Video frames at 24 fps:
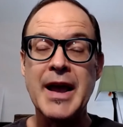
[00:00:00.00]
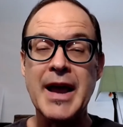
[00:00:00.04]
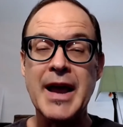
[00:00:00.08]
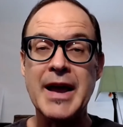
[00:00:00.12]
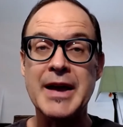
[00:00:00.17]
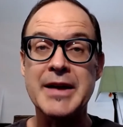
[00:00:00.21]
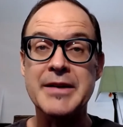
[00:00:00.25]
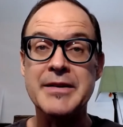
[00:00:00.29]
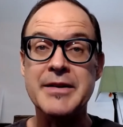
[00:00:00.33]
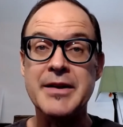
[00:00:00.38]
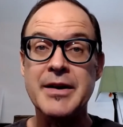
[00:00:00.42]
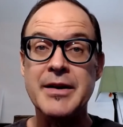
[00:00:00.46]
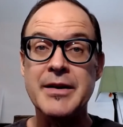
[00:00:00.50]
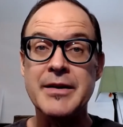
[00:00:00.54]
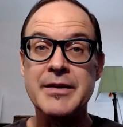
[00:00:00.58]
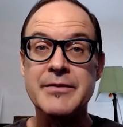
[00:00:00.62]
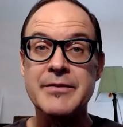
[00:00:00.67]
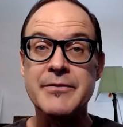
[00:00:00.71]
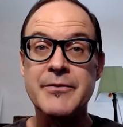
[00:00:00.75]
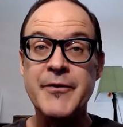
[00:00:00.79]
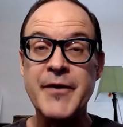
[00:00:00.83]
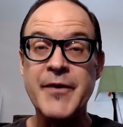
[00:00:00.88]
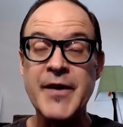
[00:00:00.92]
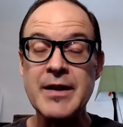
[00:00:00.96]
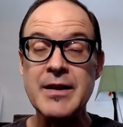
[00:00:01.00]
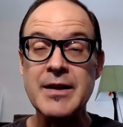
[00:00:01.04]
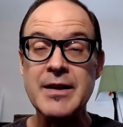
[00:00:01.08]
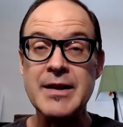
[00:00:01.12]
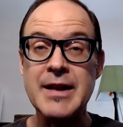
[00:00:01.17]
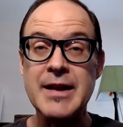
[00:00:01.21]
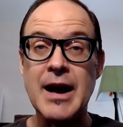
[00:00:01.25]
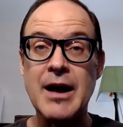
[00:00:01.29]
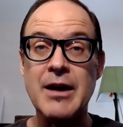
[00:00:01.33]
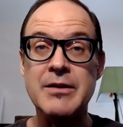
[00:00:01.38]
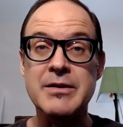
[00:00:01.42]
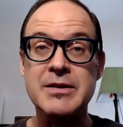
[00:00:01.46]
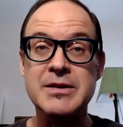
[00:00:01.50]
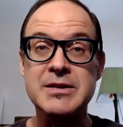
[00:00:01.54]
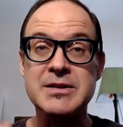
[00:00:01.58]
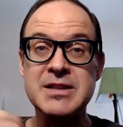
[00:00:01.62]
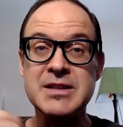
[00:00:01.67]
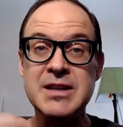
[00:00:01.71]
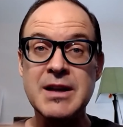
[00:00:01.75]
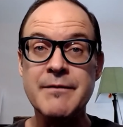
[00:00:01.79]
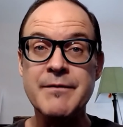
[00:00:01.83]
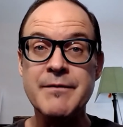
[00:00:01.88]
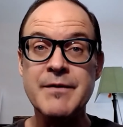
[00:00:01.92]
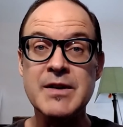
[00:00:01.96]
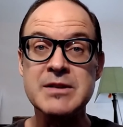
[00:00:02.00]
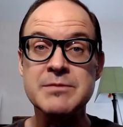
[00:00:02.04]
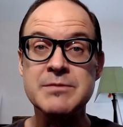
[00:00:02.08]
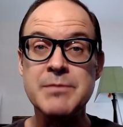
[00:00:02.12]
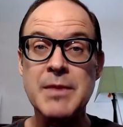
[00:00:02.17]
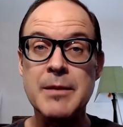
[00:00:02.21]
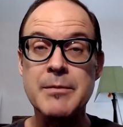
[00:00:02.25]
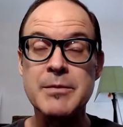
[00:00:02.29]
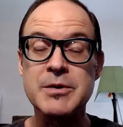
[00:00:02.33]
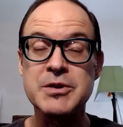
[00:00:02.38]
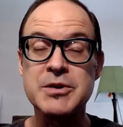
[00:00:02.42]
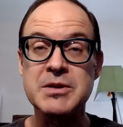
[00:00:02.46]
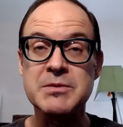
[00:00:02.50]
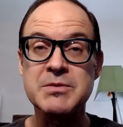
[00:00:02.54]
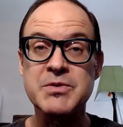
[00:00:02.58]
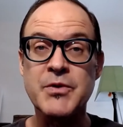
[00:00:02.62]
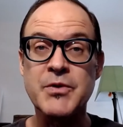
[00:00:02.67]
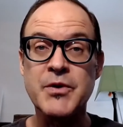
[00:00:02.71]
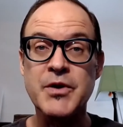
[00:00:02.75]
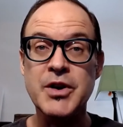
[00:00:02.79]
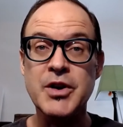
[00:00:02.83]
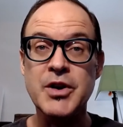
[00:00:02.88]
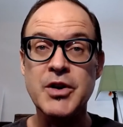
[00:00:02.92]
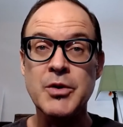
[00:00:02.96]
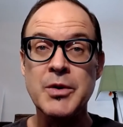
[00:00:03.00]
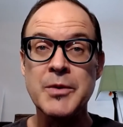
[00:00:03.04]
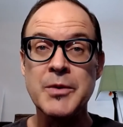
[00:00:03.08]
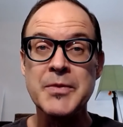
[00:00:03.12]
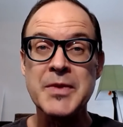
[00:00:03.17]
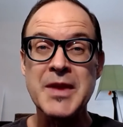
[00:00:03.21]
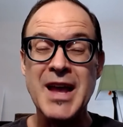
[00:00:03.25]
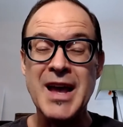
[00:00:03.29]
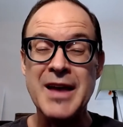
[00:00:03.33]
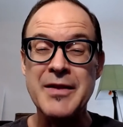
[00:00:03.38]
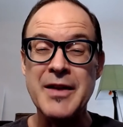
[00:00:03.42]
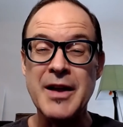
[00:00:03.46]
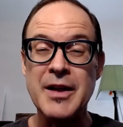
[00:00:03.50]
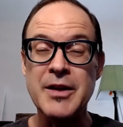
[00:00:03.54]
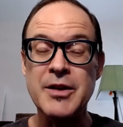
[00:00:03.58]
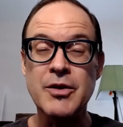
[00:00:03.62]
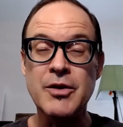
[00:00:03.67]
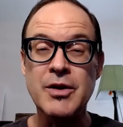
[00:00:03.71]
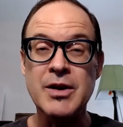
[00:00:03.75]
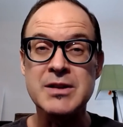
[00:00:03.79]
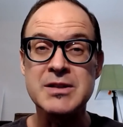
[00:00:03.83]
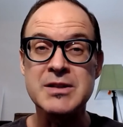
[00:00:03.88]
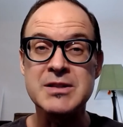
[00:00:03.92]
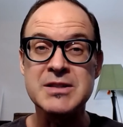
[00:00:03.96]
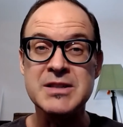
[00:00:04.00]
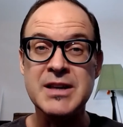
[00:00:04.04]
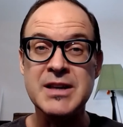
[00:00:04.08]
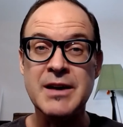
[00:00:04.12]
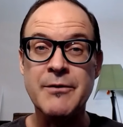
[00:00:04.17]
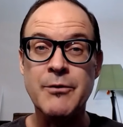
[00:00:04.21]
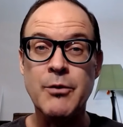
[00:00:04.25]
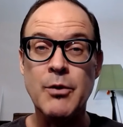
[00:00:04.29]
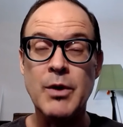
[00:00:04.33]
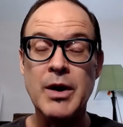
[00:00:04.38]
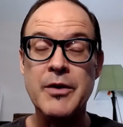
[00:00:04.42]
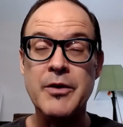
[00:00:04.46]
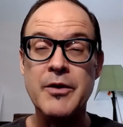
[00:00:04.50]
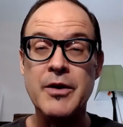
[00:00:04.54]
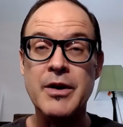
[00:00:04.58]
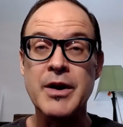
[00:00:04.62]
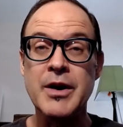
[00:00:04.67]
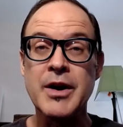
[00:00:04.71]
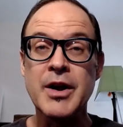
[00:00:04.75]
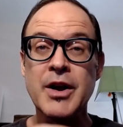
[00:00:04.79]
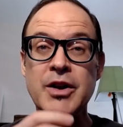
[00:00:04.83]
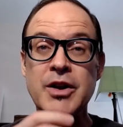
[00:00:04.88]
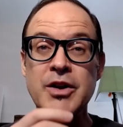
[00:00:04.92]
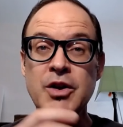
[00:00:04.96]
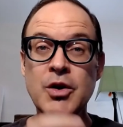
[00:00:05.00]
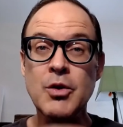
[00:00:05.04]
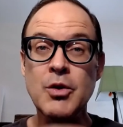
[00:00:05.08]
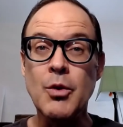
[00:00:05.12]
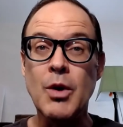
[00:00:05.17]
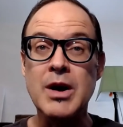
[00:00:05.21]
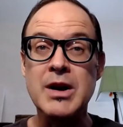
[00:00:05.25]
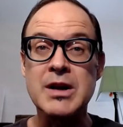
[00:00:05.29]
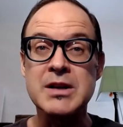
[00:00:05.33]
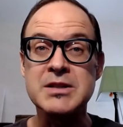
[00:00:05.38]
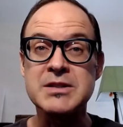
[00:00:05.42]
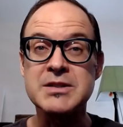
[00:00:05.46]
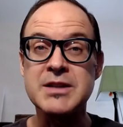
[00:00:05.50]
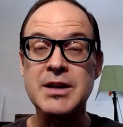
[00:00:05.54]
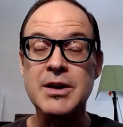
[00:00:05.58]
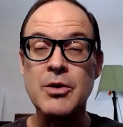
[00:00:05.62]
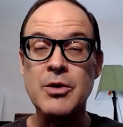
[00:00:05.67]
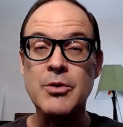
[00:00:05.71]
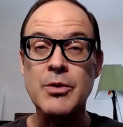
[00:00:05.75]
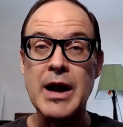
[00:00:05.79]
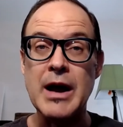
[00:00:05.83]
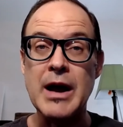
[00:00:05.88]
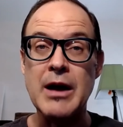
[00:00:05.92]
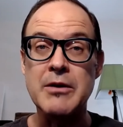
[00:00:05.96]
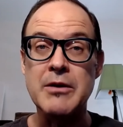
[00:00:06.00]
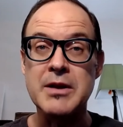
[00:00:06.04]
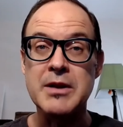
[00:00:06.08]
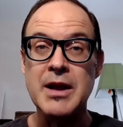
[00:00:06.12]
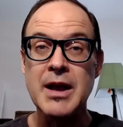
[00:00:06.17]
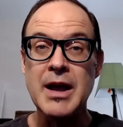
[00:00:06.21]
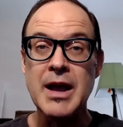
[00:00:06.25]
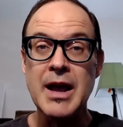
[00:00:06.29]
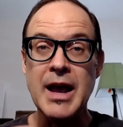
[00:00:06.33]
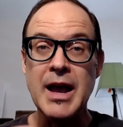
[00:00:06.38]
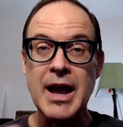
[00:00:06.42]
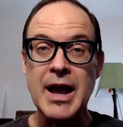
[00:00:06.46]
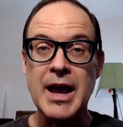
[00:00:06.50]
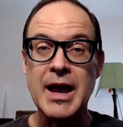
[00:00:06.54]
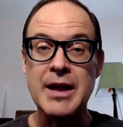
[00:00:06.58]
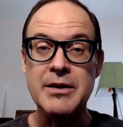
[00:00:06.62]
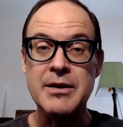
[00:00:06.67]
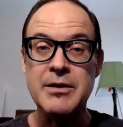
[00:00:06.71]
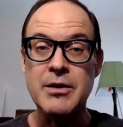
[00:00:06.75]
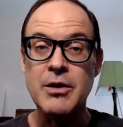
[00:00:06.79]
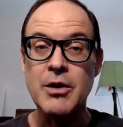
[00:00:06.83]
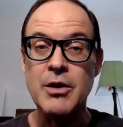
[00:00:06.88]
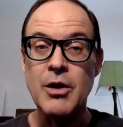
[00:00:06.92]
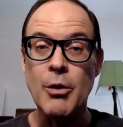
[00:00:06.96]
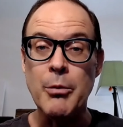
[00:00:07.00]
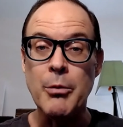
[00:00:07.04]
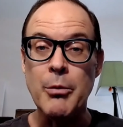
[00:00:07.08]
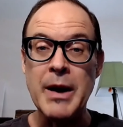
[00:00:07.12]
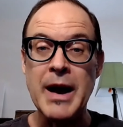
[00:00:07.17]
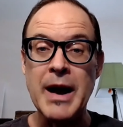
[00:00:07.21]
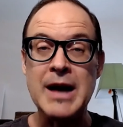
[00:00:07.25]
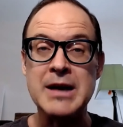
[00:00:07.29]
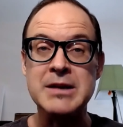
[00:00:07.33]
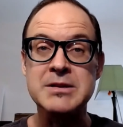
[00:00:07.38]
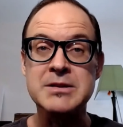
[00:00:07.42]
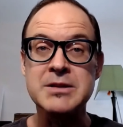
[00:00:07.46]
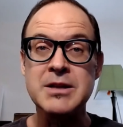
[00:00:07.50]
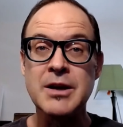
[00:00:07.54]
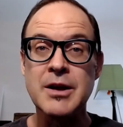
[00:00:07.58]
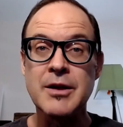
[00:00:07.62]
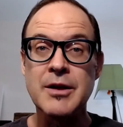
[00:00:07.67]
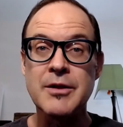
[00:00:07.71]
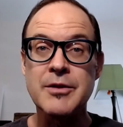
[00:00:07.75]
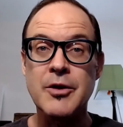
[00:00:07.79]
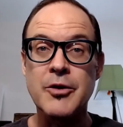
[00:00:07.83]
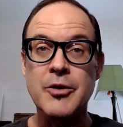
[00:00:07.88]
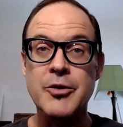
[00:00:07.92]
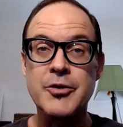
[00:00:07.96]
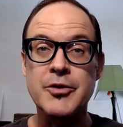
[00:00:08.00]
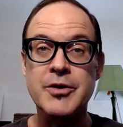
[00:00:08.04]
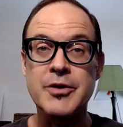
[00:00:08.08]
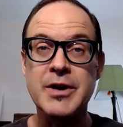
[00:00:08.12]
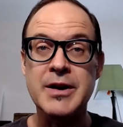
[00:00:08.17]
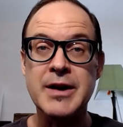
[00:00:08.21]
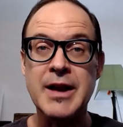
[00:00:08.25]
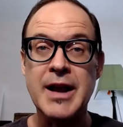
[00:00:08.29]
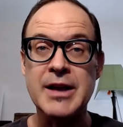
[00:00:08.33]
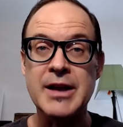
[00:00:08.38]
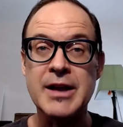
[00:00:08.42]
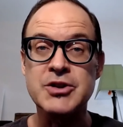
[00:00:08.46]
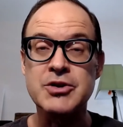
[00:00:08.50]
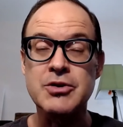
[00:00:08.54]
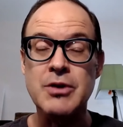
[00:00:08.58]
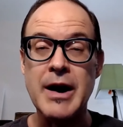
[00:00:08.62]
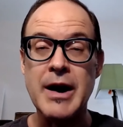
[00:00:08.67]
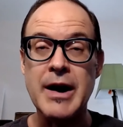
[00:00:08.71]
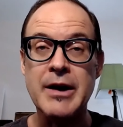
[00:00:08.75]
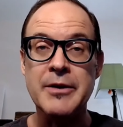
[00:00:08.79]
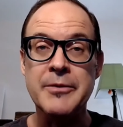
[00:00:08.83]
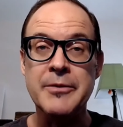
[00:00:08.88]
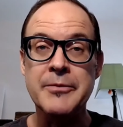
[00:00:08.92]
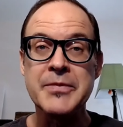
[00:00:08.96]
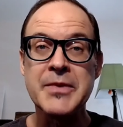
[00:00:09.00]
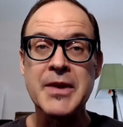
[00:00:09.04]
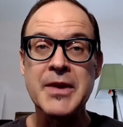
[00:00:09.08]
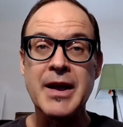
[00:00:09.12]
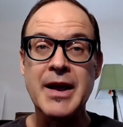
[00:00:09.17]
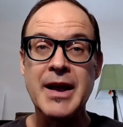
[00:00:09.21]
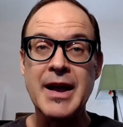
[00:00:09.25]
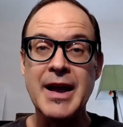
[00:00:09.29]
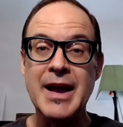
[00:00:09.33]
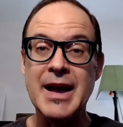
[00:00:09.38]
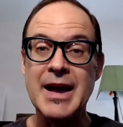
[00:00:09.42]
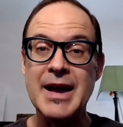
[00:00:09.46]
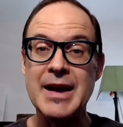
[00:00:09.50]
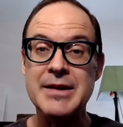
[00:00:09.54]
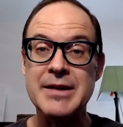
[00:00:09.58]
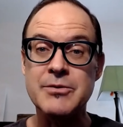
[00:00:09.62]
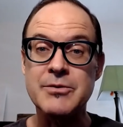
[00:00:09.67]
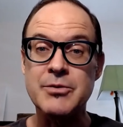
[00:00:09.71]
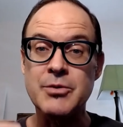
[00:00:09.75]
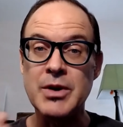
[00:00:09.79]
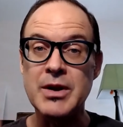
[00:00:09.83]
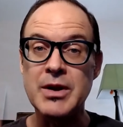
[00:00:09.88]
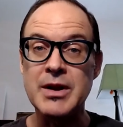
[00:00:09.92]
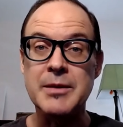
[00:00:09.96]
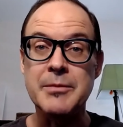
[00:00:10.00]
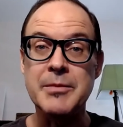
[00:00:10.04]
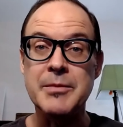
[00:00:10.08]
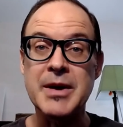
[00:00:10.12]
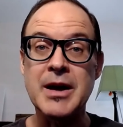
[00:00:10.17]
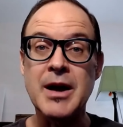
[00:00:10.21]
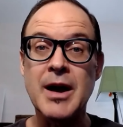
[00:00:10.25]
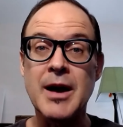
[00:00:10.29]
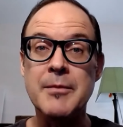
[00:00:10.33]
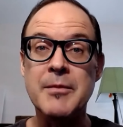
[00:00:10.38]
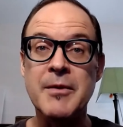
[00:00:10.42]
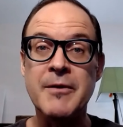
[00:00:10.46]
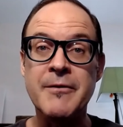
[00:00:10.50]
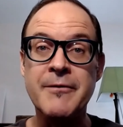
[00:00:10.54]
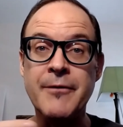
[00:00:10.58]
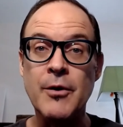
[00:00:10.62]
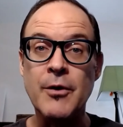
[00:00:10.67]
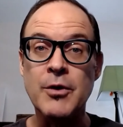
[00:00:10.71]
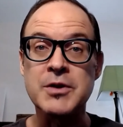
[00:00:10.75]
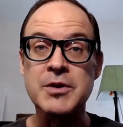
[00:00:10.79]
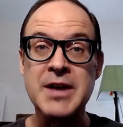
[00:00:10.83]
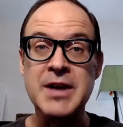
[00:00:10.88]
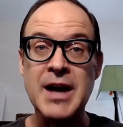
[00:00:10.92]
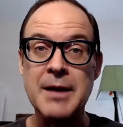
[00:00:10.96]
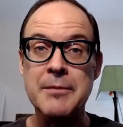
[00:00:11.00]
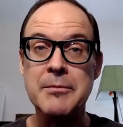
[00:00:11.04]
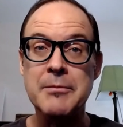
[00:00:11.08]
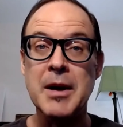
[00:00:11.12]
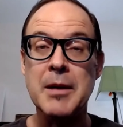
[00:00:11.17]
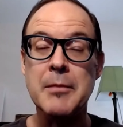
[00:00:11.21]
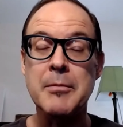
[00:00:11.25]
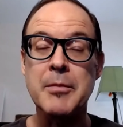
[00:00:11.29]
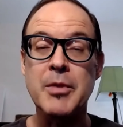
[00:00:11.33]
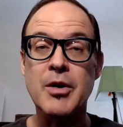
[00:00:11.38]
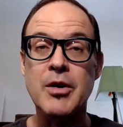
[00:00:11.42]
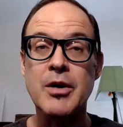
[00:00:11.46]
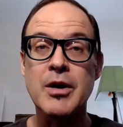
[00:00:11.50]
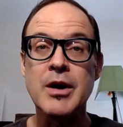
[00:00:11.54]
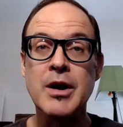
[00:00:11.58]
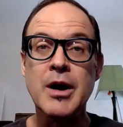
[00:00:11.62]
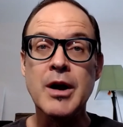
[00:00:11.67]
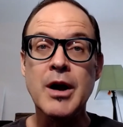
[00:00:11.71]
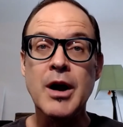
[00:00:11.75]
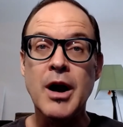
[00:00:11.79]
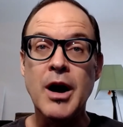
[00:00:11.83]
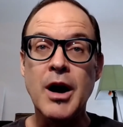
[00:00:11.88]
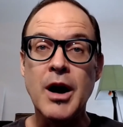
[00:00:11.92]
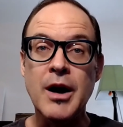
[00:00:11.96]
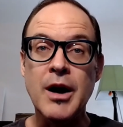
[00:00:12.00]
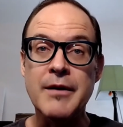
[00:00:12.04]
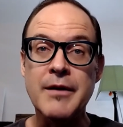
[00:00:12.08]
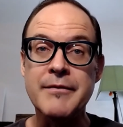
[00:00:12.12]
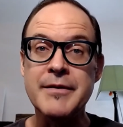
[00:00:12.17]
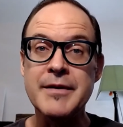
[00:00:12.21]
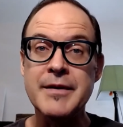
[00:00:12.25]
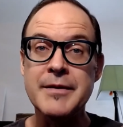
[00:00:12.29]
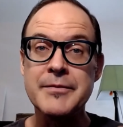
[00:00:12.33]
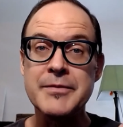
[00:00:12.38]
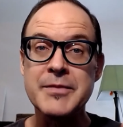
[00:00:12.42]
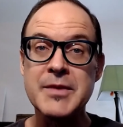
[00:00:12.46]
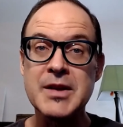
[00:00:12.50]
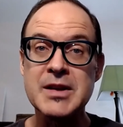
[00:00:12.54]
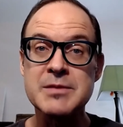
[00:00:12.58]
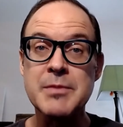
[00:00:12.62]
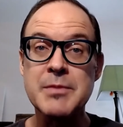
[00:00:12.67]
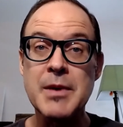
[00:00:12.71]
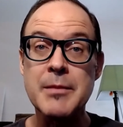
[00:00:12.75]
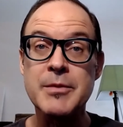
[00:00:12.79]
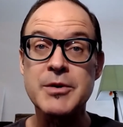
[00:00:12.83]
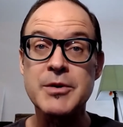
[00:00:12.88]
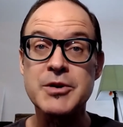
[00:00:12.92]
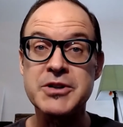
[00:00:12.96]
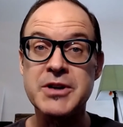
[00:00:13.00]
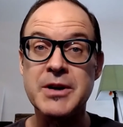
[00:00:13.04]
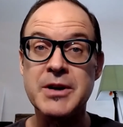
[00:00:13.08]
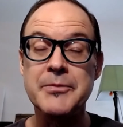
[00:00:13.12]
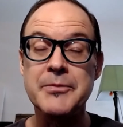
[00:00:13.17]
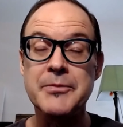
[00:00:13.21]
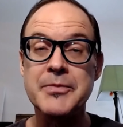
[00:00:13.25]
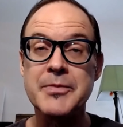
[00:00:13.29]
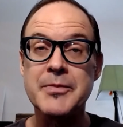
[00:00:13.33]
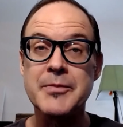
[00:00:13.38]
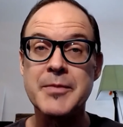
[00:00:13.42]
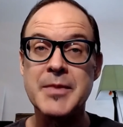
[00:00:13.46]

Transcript: And feel it out, see if this membership's for you, and then you can see if whether you want to stick around and go past the 30 day trial and really become a full time member of this membership.